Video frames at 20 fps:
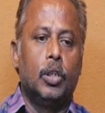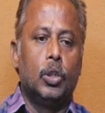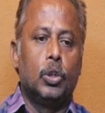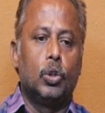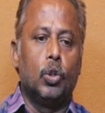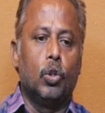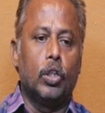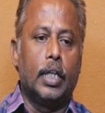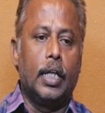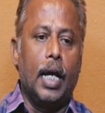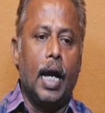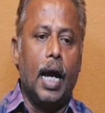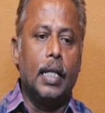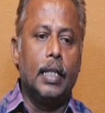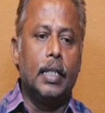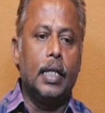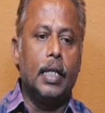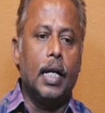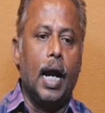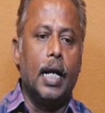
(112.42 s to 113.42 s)
So
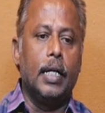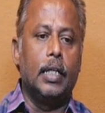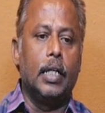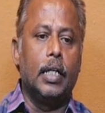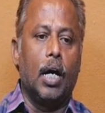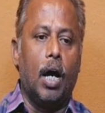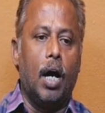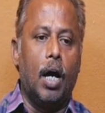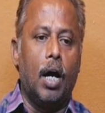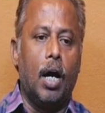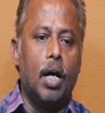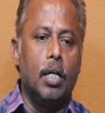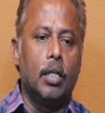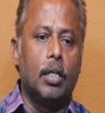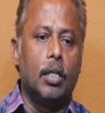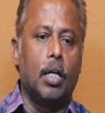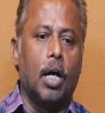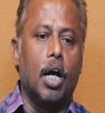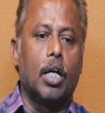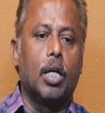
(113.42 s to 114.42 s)
gather and all
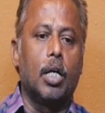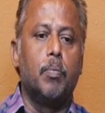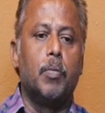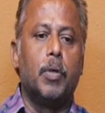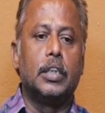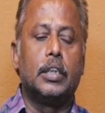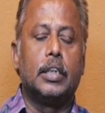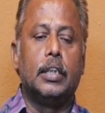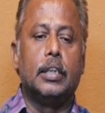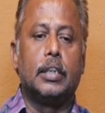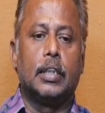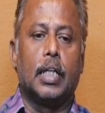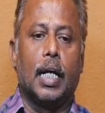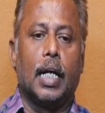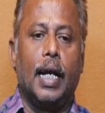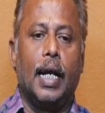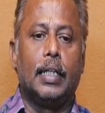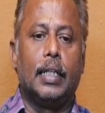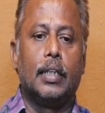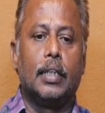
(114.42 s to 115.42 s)
documents is
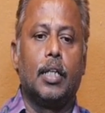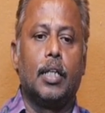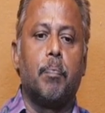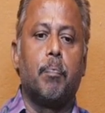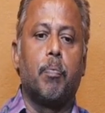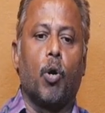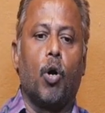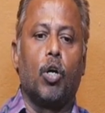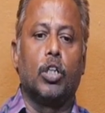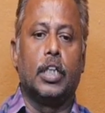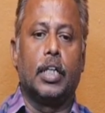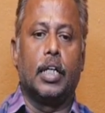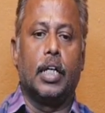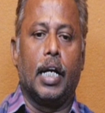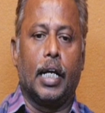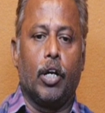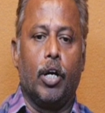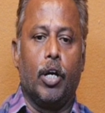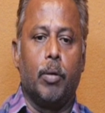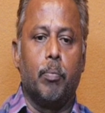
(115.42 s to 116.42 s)
related the project
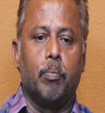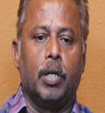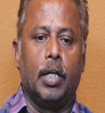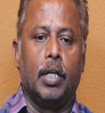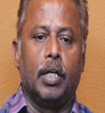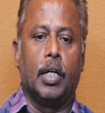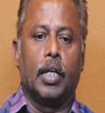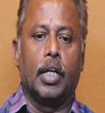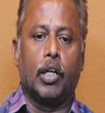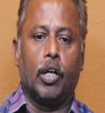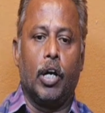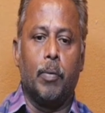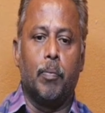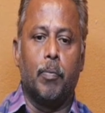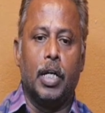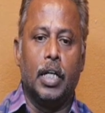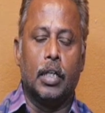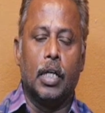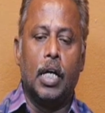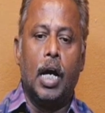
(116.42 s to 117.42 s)

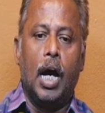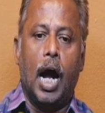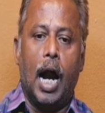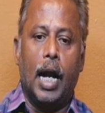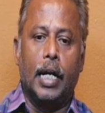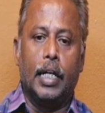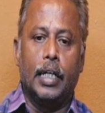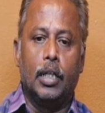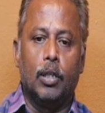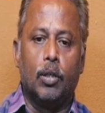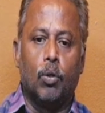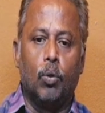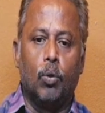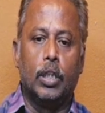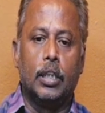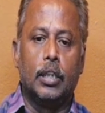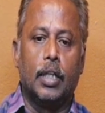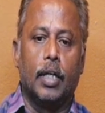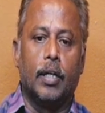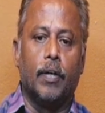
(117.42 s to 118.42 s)
requirement and
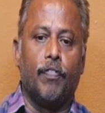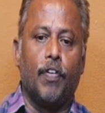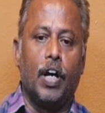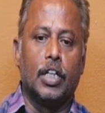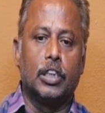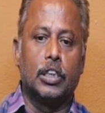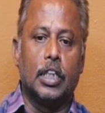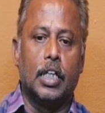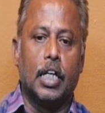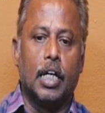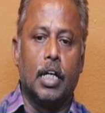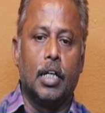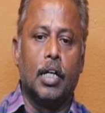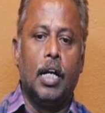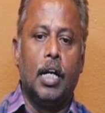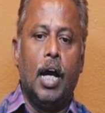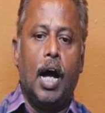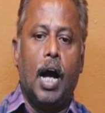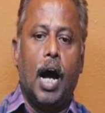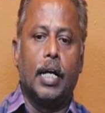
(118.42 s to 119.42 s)
including the functional
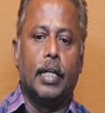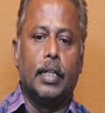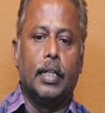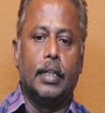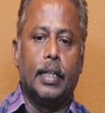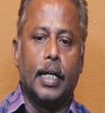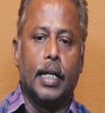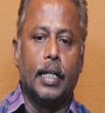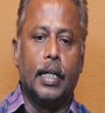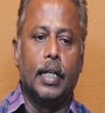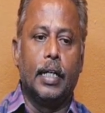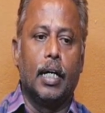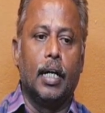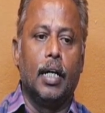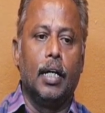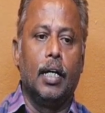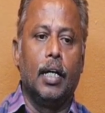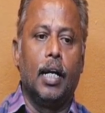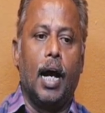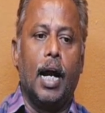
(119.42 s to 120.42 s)
and the
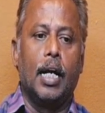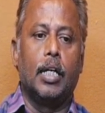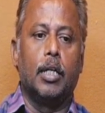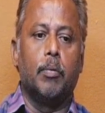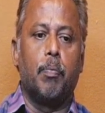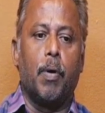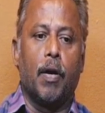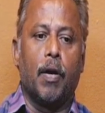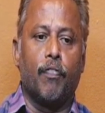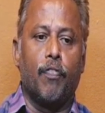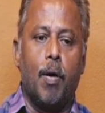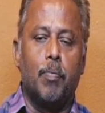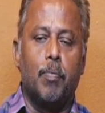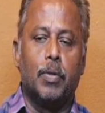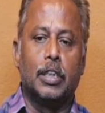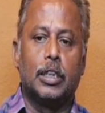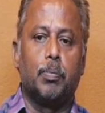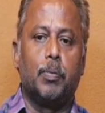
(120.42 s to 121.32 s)
technical and the performance